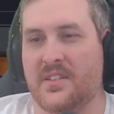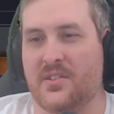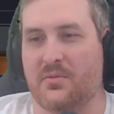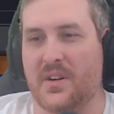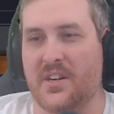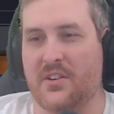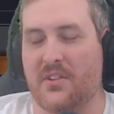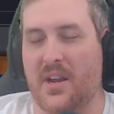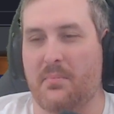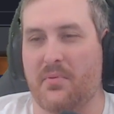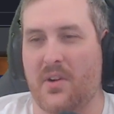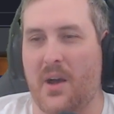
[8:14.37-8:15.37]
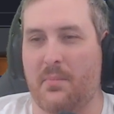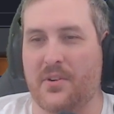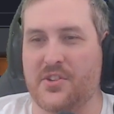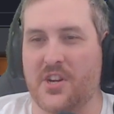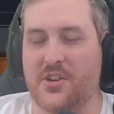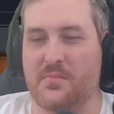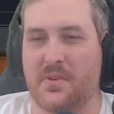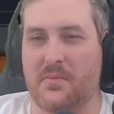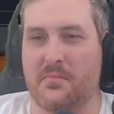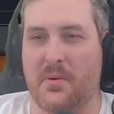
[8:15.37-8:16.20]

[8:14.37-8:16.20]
to render a proper judgment,